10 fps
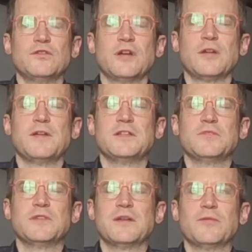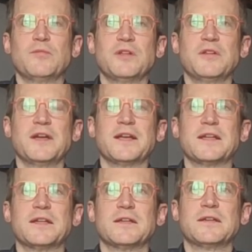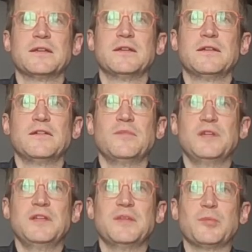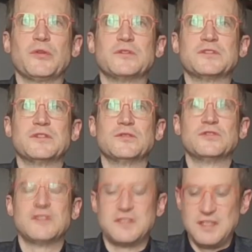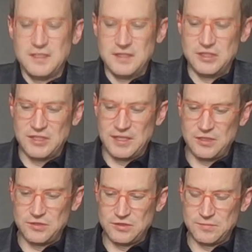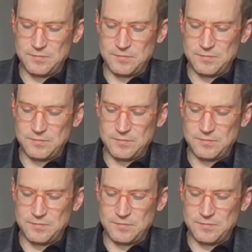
Try to imagine what that would be like, to be the person who's just seeing these shadows.